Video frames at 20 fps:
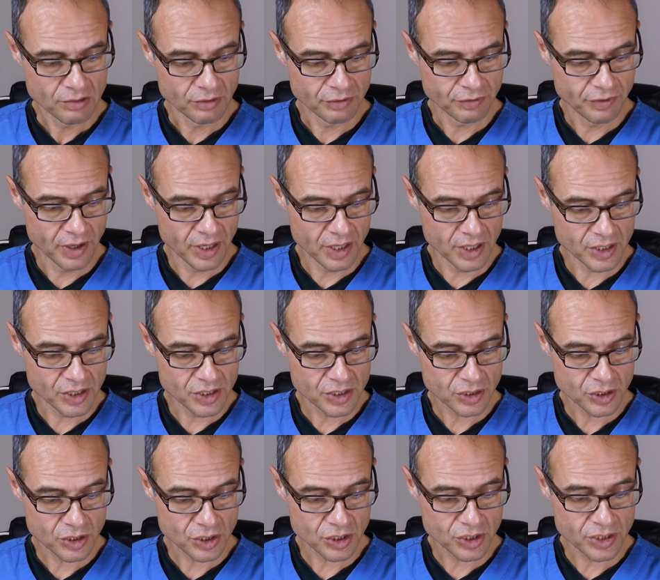
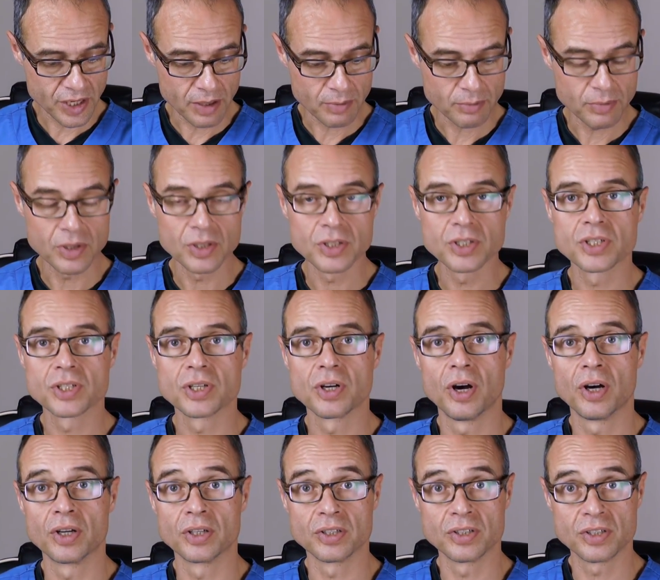refers to
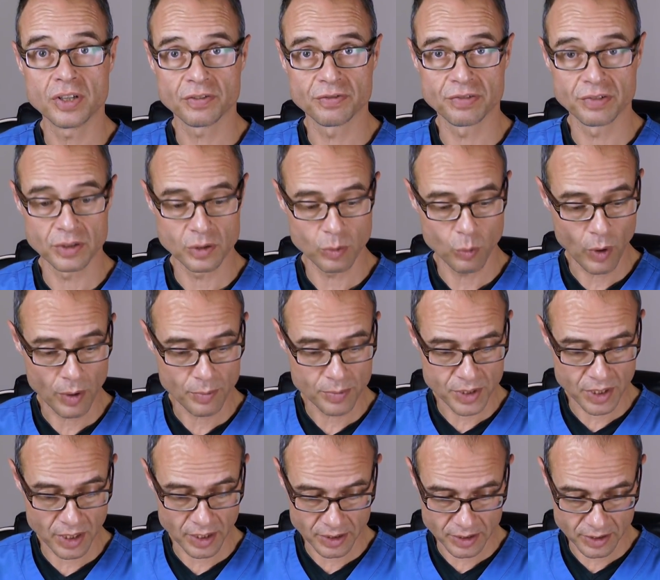statements on a different
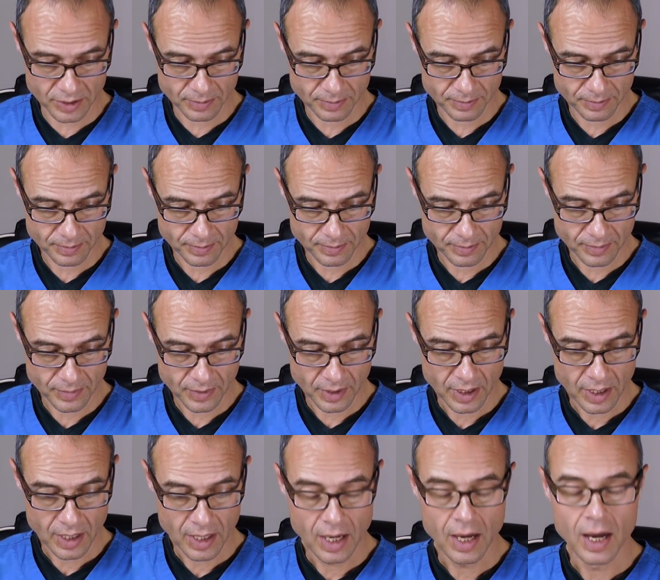website.
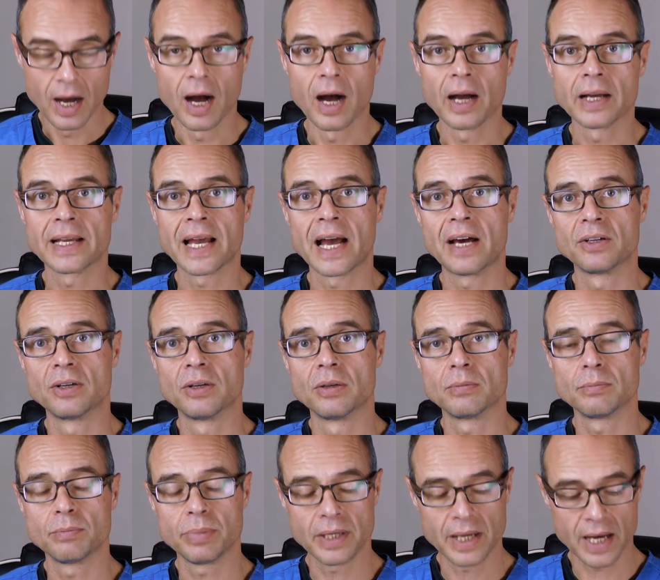I
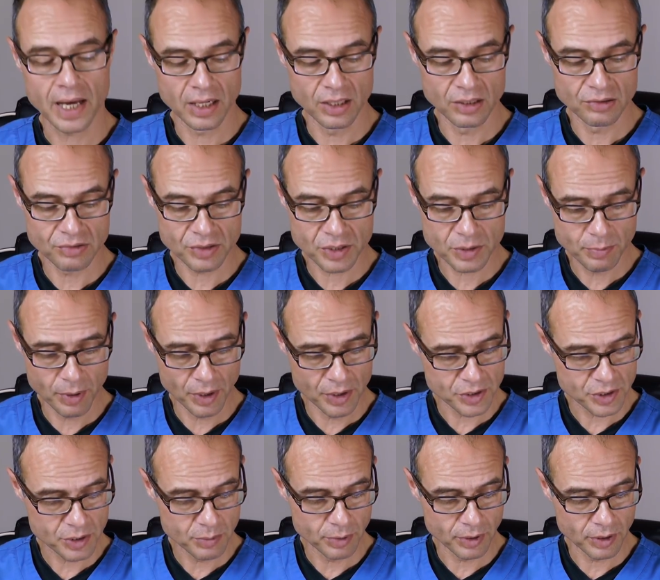cannot be held
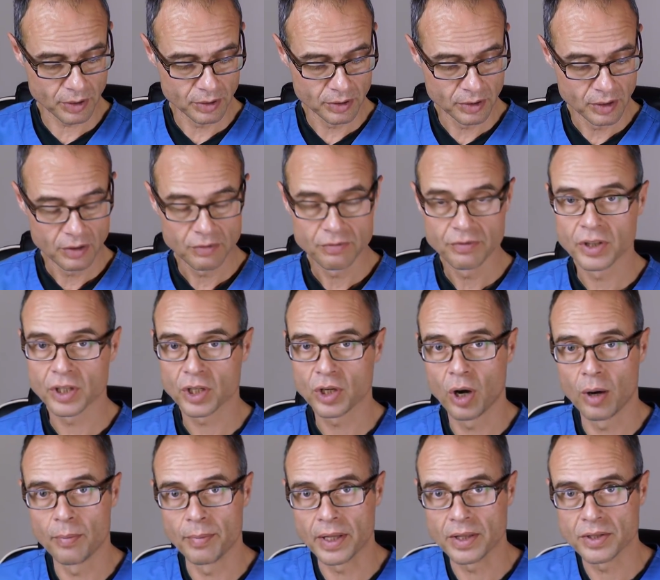responsible for the
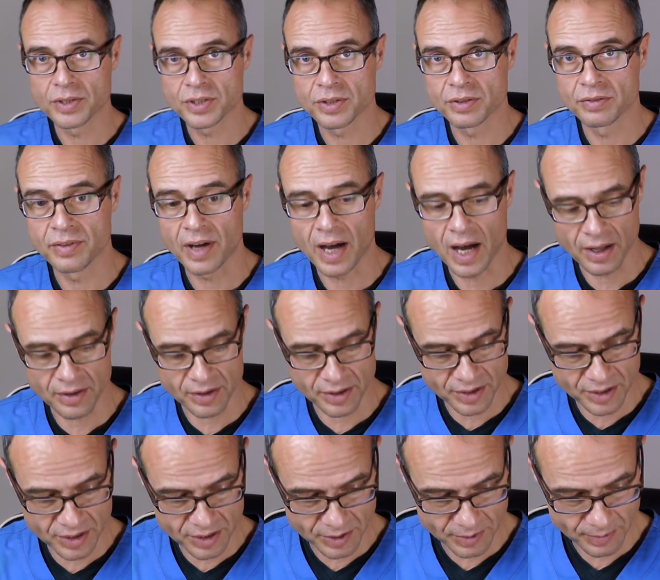comments of
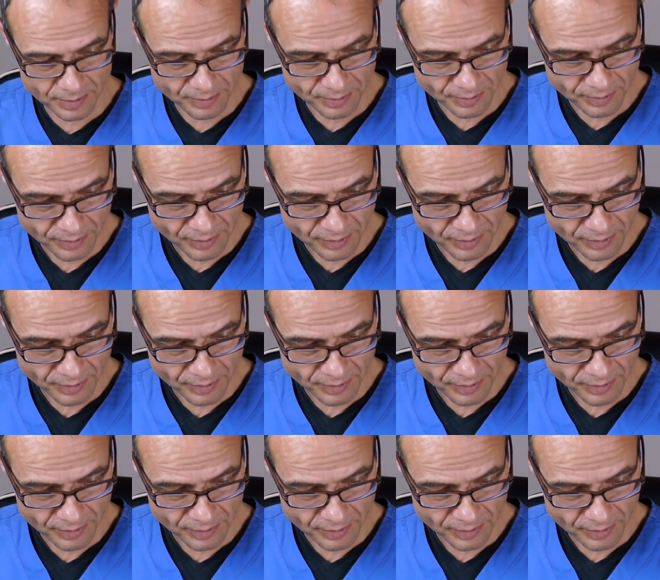others.